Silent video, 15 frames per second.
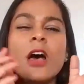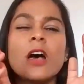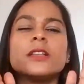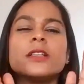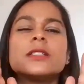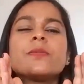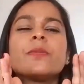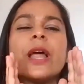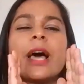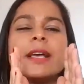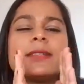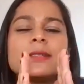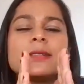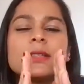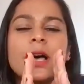splice
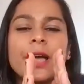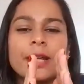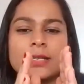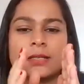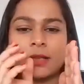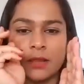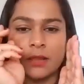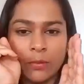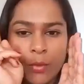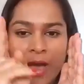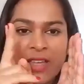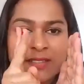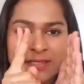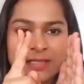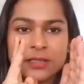site, where
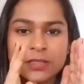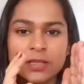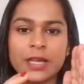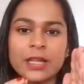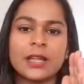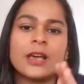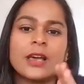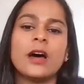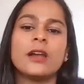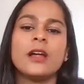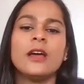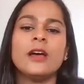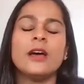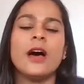the scissor can cut,